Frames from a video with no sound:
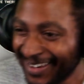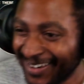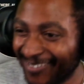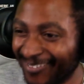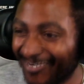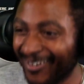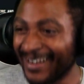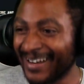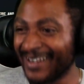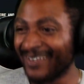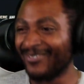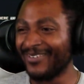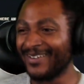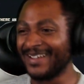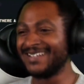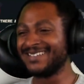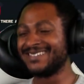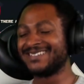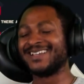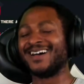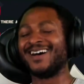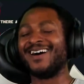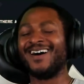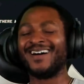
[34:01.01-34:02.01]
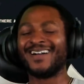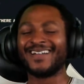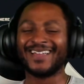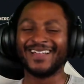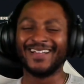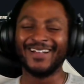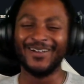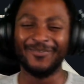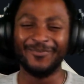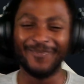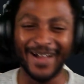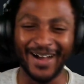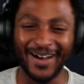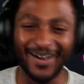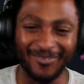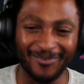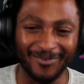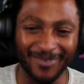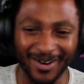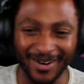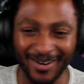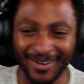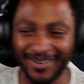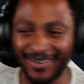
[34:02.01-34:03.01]
what are we talking about,
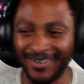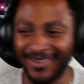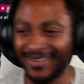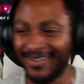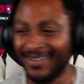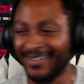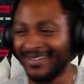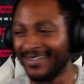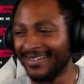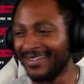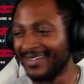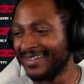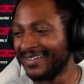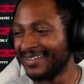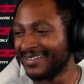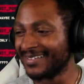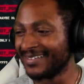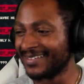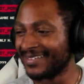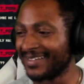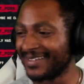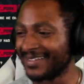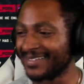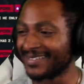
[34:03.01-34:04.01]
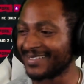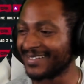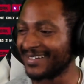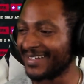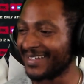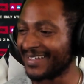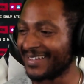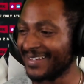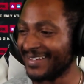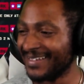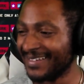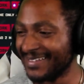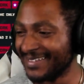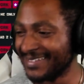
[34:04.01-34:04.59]
bro? This nigga